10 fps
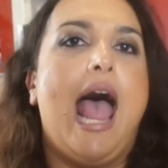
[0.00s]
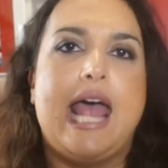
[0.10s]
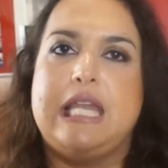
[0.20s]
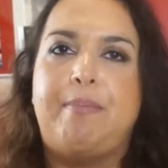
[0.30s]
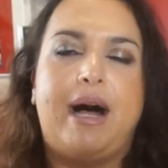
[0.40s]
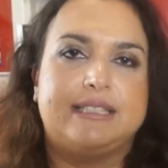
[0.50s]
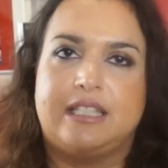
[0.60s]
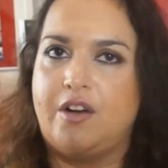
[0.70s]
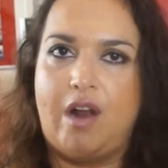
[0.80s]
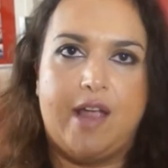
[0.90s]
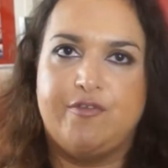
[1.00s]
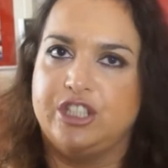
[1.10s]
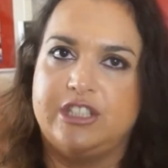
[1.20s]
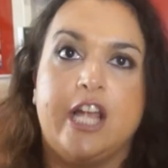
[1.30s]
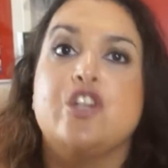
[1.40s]
and the parcel arrived
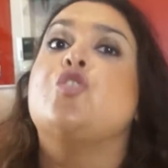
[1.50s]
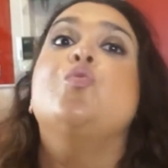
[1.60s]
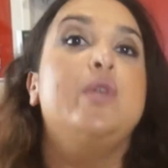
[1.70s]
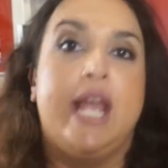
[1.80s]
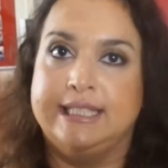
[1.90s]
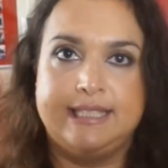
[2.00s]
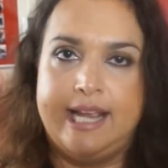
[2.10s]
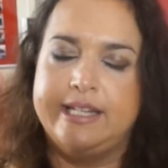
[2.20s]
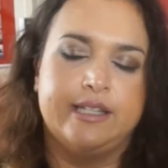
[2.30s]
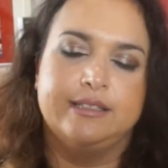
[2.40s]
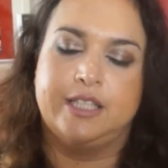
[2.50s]
just like two days later.